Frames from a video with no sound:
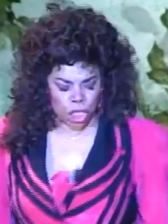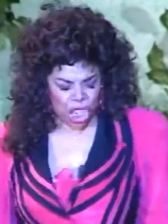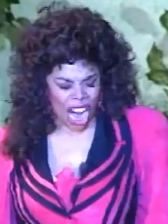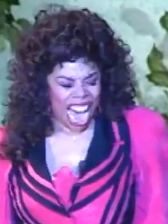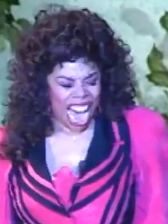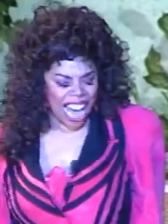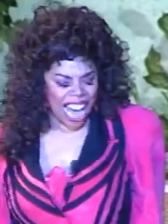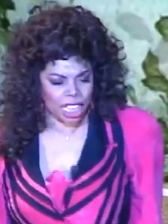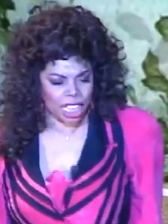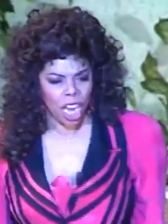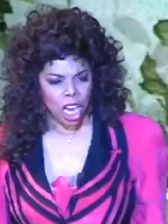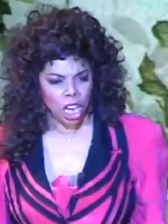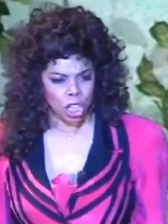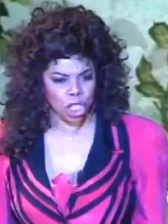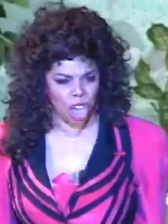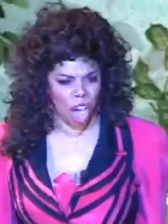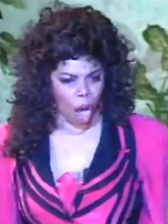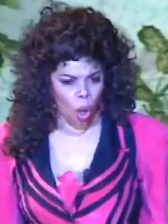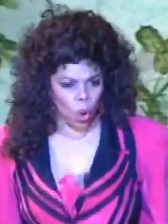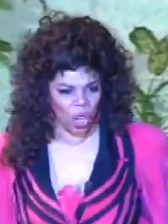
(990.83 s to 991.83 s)
Take
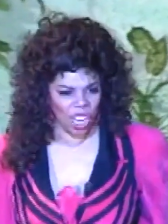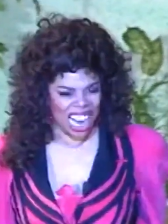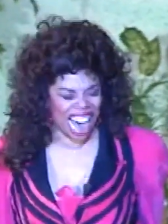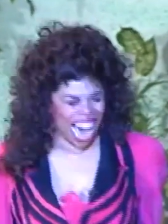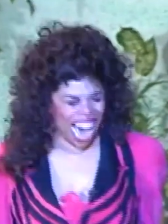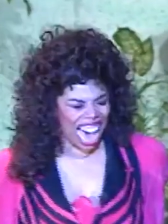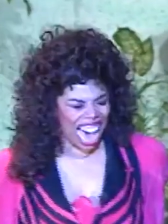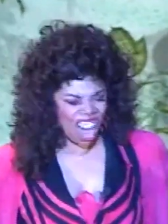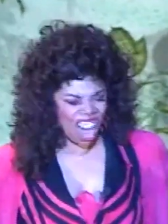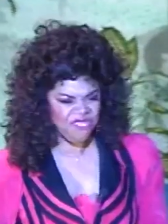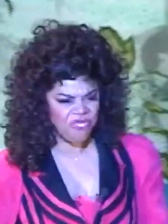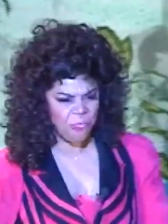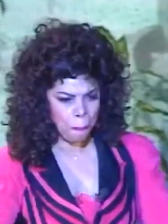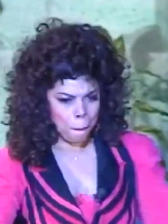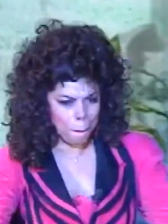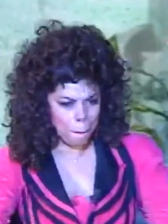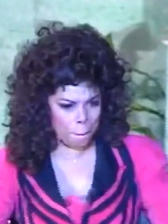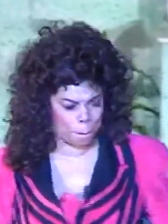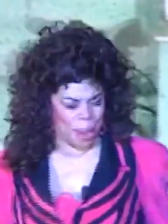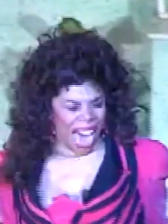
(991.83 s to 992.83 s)
your life
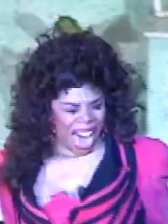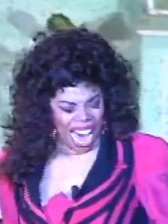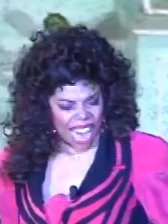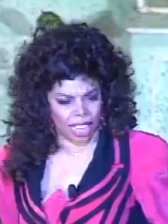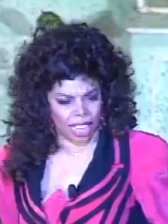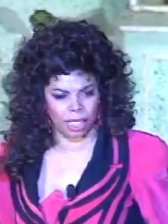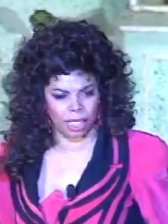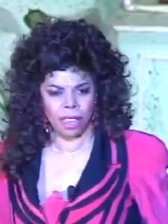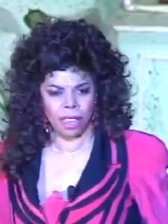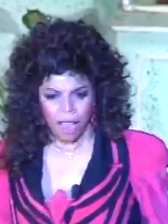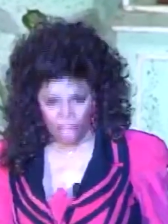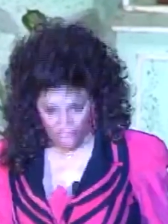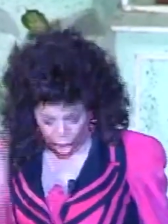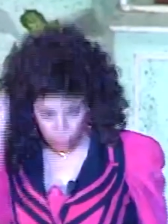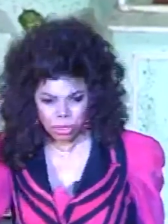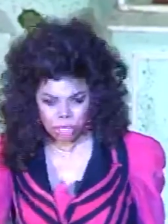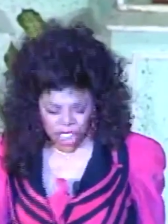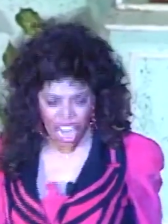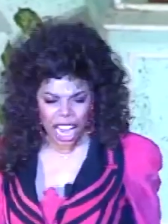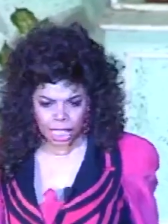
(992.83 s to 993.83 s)
back.
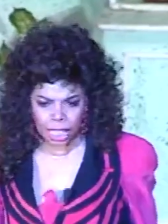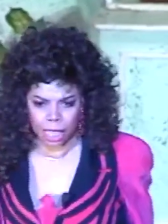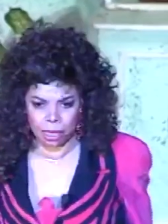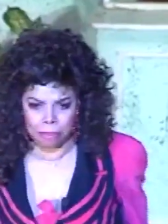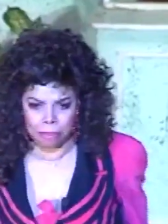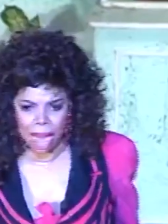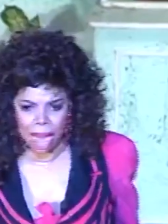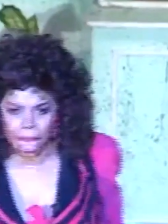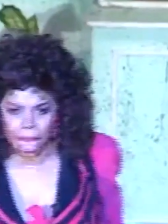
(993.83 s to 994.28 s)
I'm taking